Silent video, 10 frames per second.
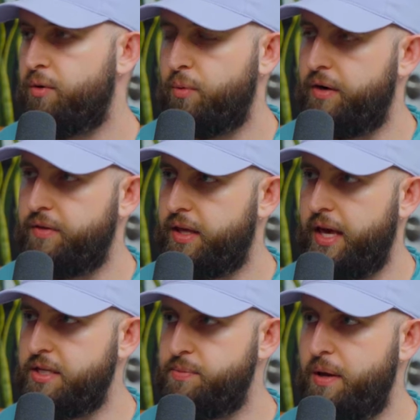or whatever the
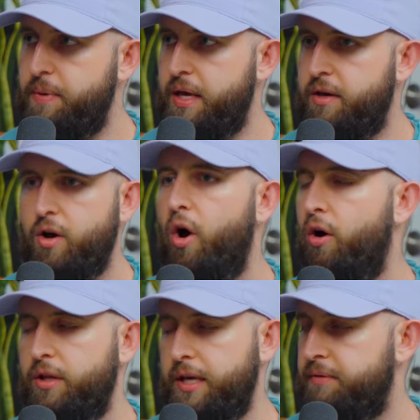case may be,
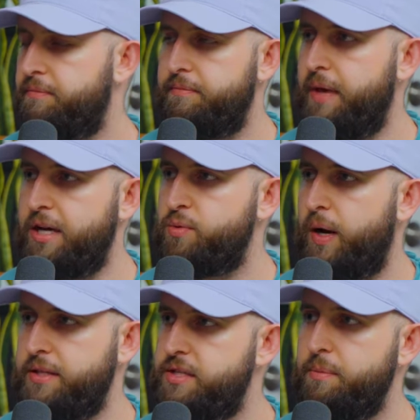calling X,
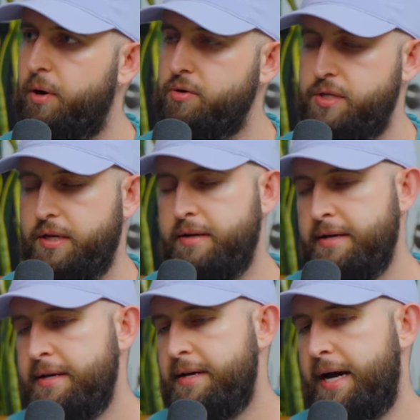Y, and Z person.
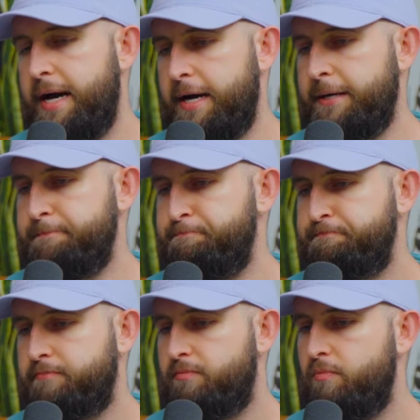Um,
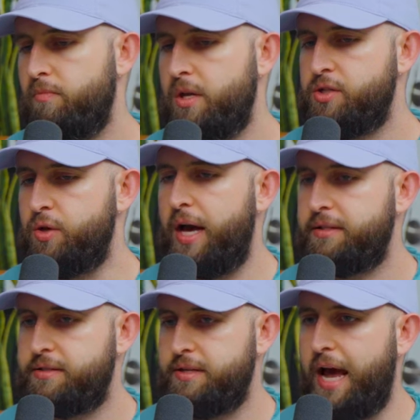so
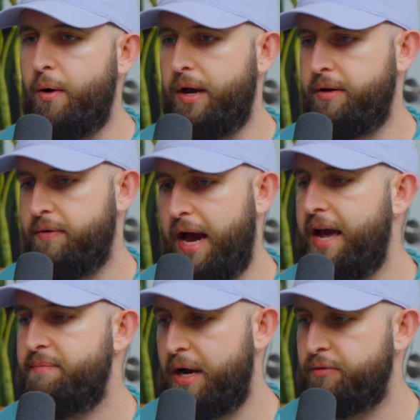that's how I I
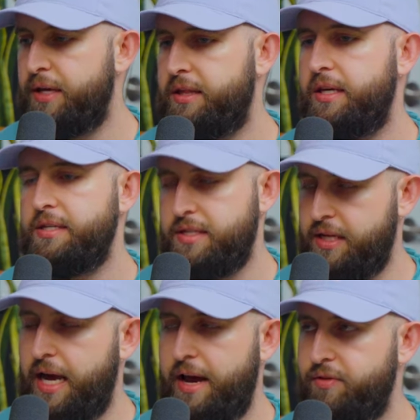have my written list and
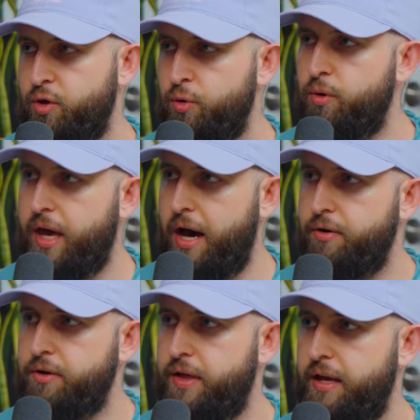then I have the Google
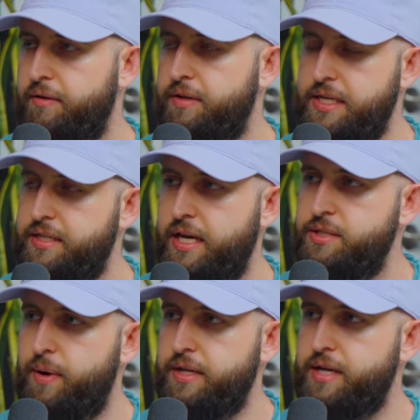calendar that
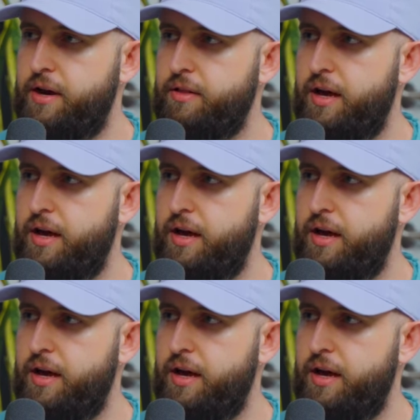dictates my entire